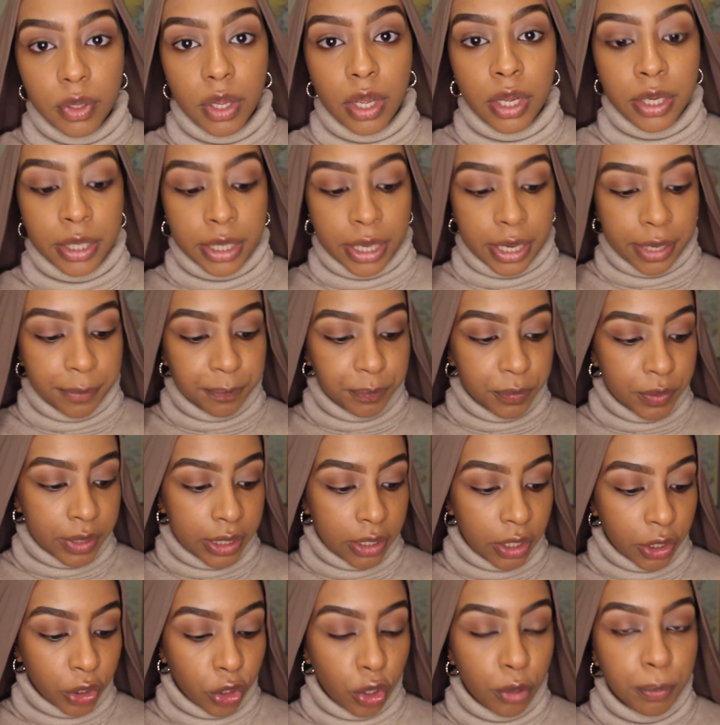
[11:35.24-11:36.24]
Okay,
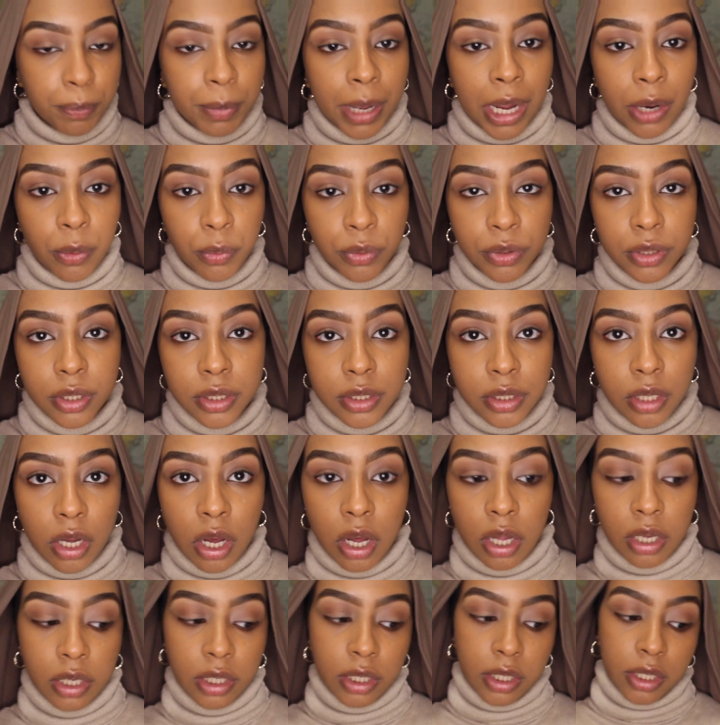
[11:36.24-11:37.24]
then I go back with the
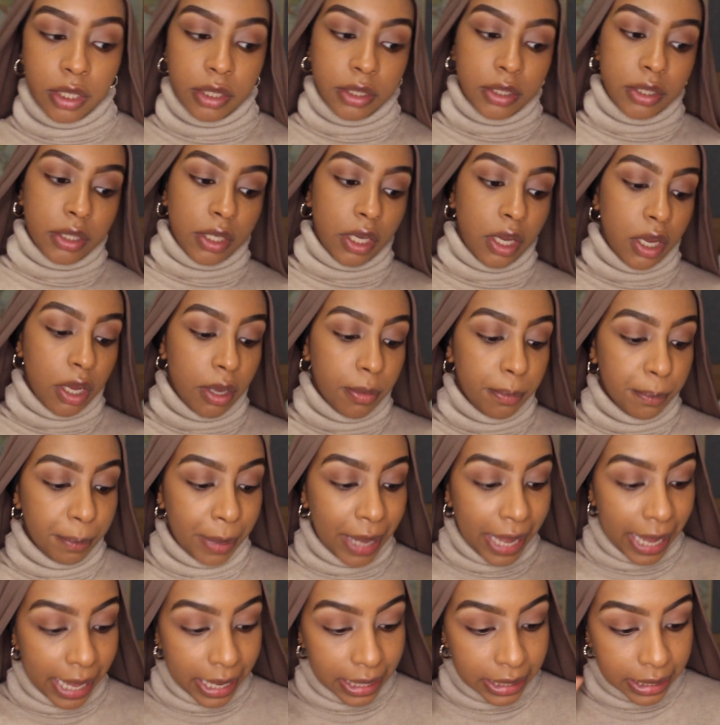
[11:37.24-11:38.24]
Tartelette
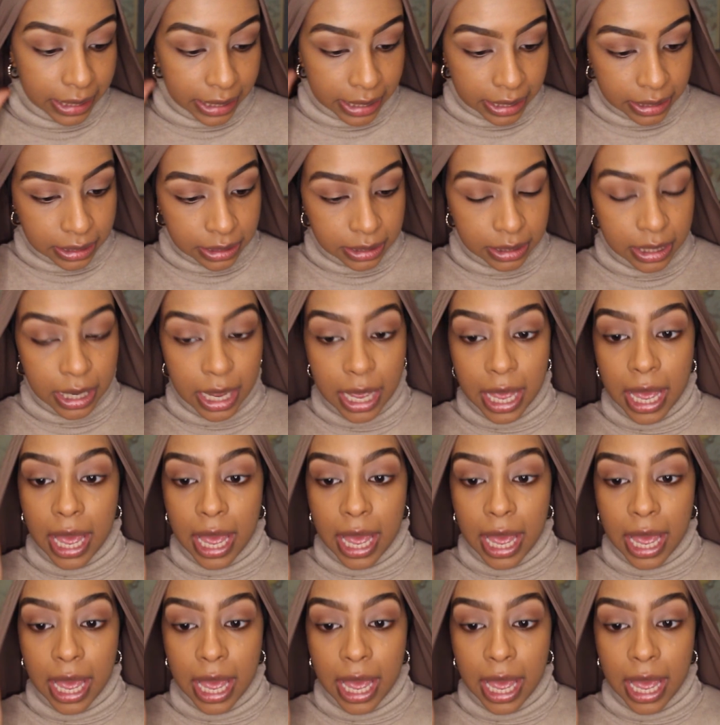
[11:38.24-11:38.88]
palette,